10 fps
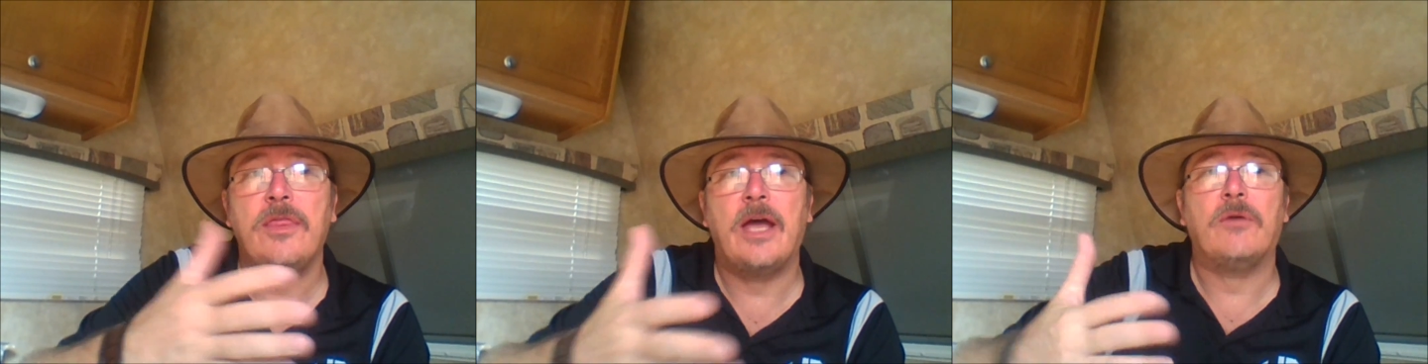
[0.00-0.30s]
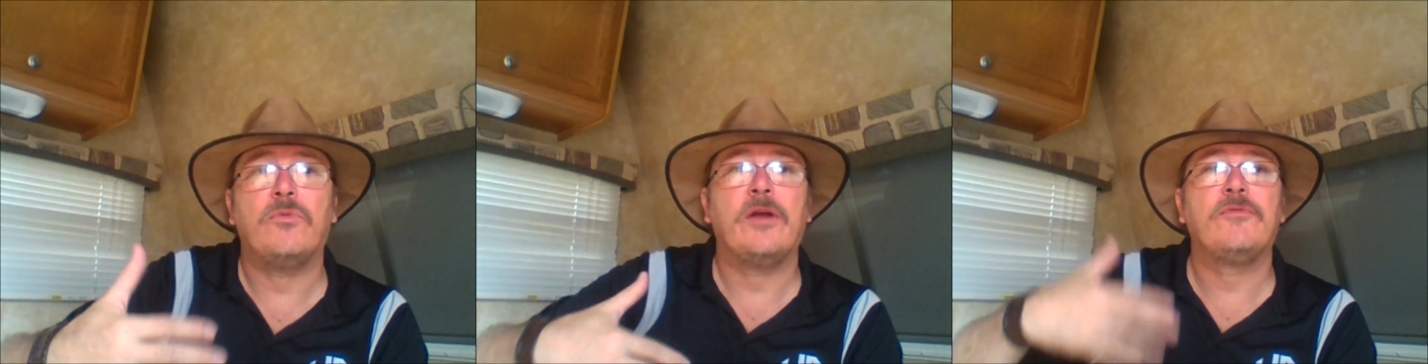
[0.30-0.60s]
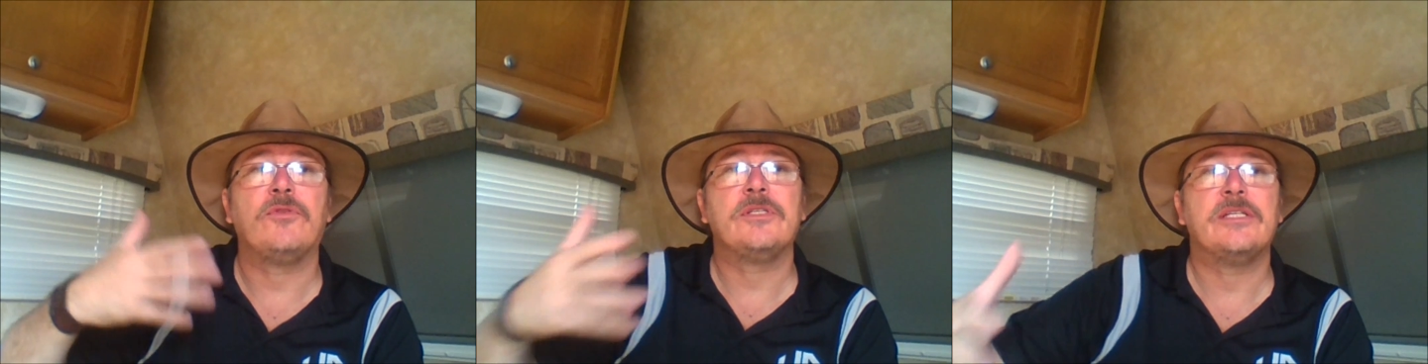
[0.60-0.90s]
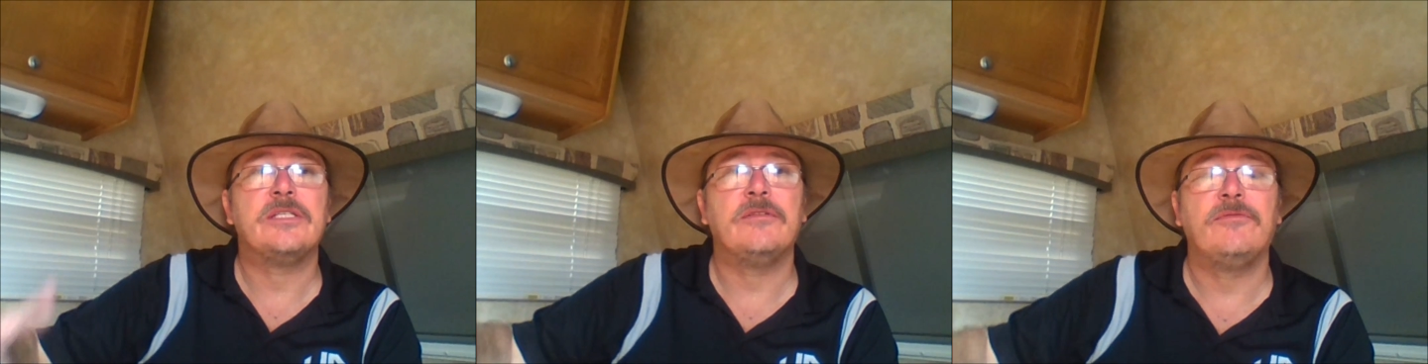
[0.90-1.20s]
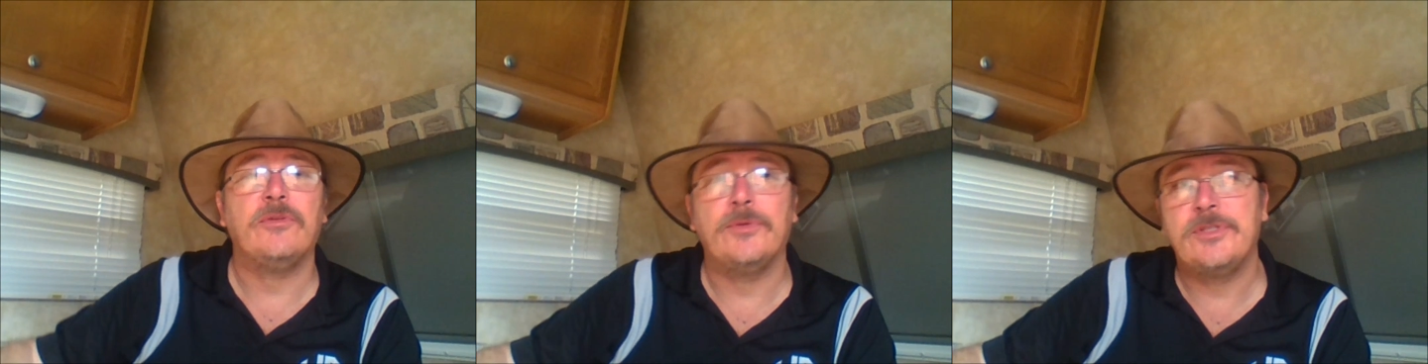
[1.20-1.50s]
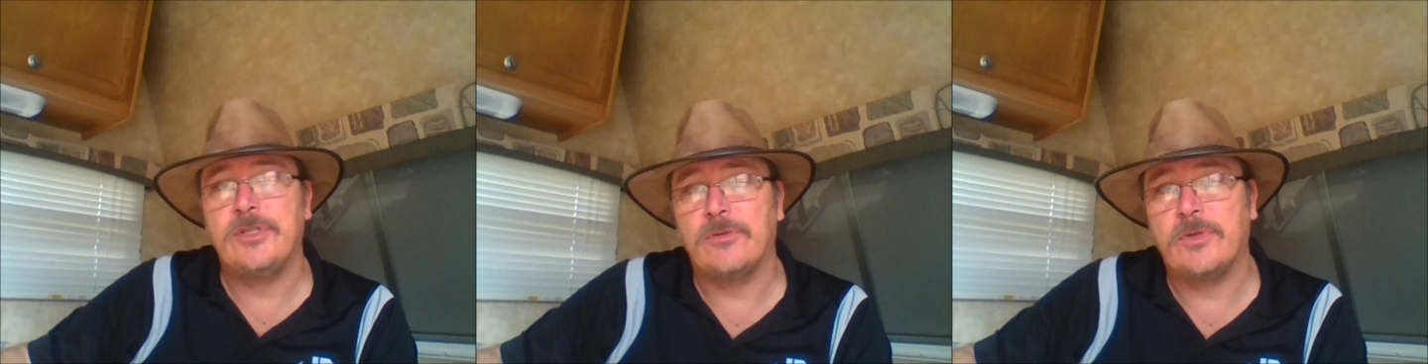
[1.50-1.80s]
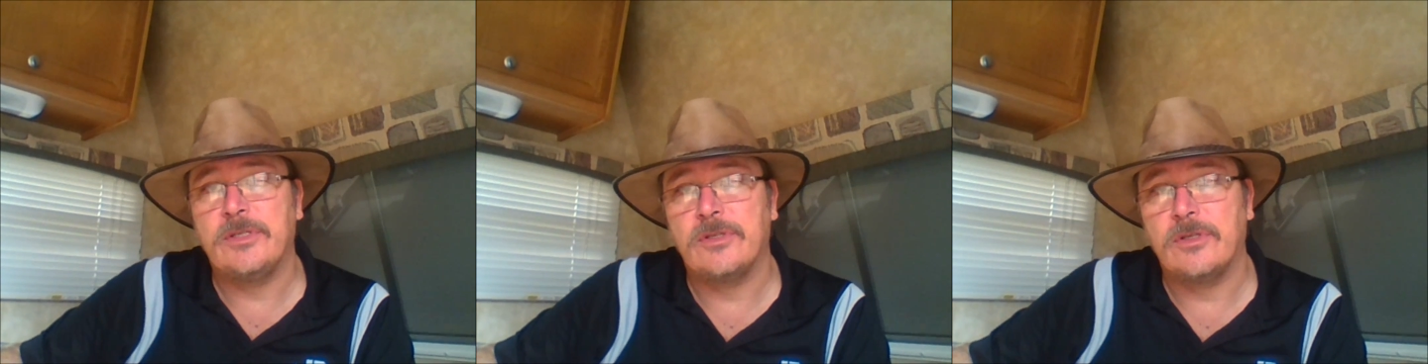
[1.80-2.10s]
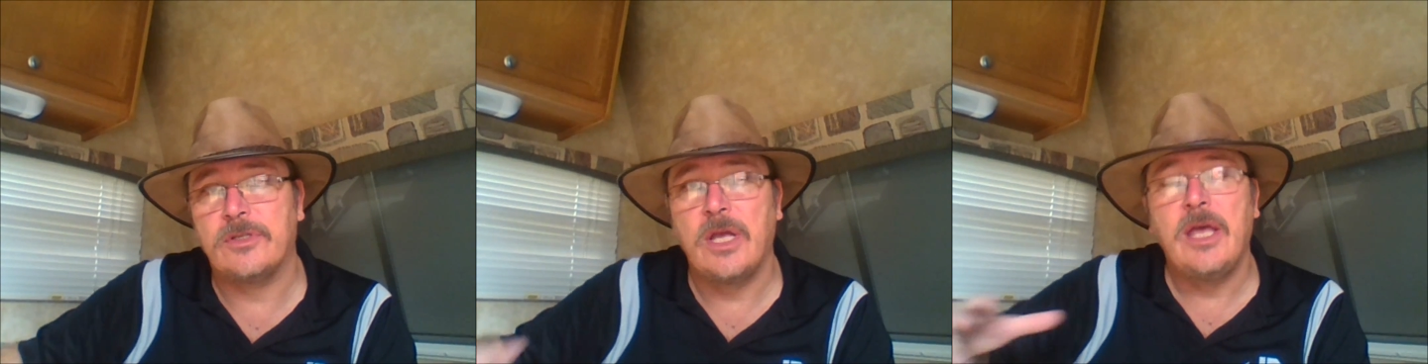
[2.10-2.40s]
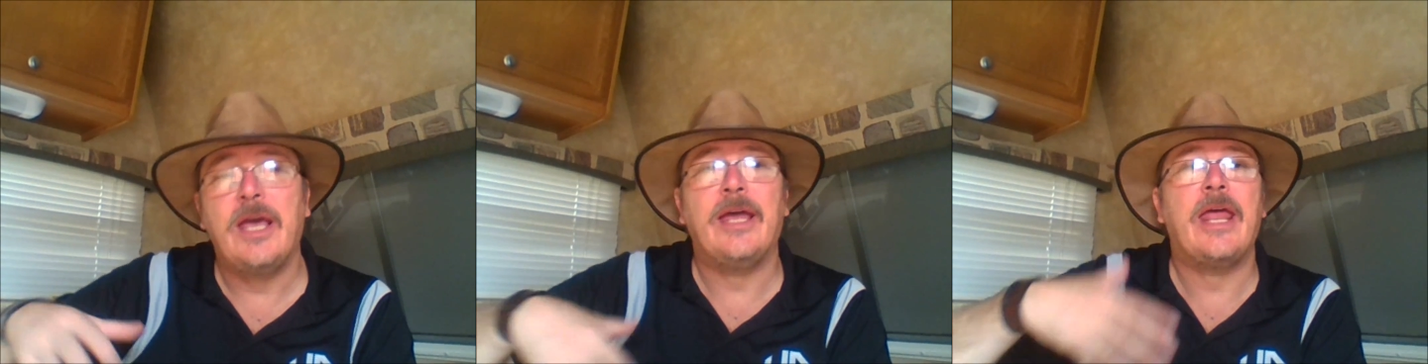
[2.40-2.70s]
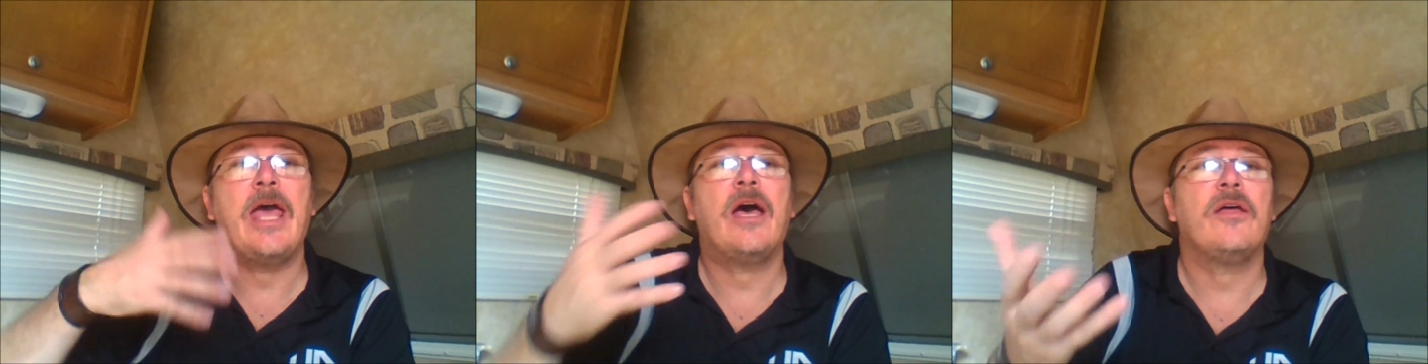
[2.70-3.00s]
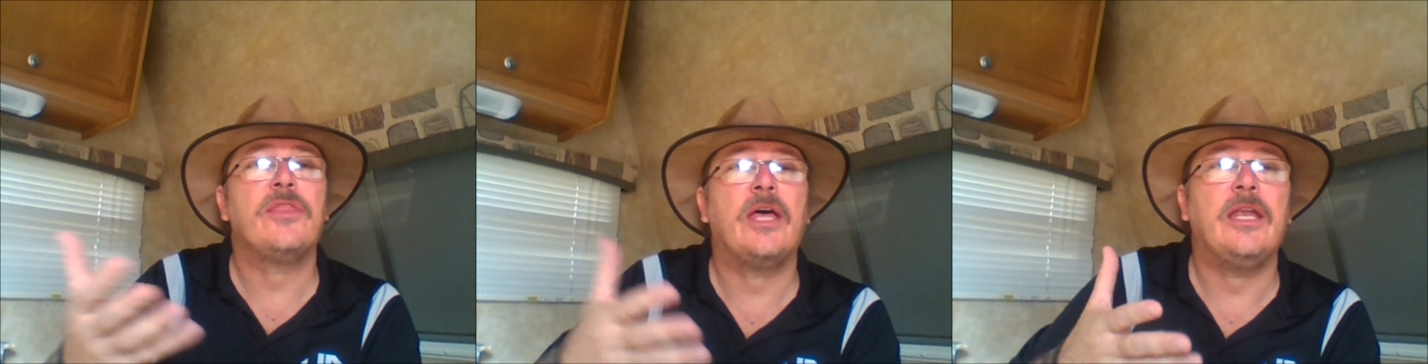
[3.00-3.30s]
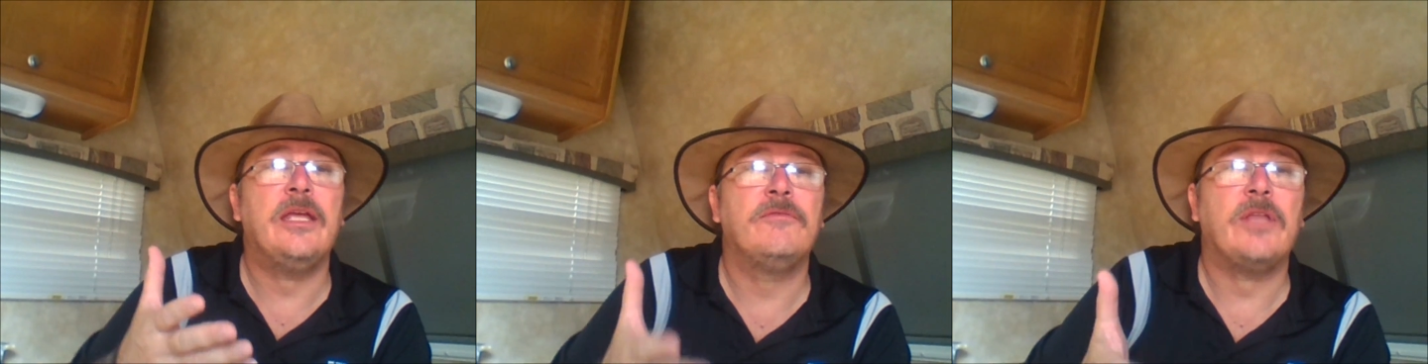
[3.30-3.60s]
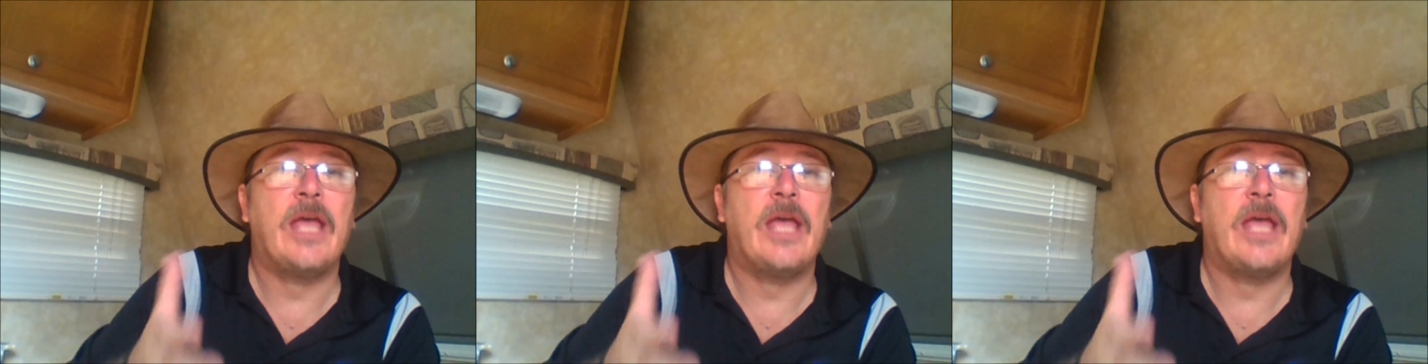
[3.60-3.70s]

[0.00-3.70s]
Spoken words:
that reference has influenced your research and how that